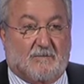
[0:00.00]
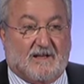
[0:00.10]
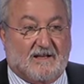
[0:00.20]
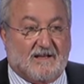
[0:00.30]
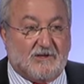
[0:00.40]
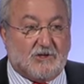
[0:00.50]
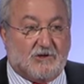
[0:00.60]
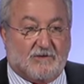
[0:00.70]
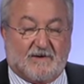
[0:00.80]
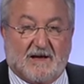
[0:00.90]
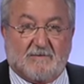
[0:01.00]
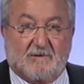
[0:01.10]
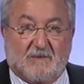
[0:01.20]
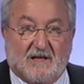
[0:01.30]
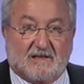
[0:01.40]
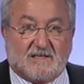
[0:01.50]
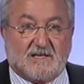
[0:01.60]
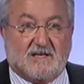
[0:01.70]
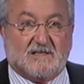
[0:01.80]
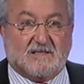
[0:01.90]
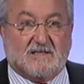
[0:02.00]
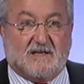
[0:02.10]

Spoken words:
But in addition of having better cells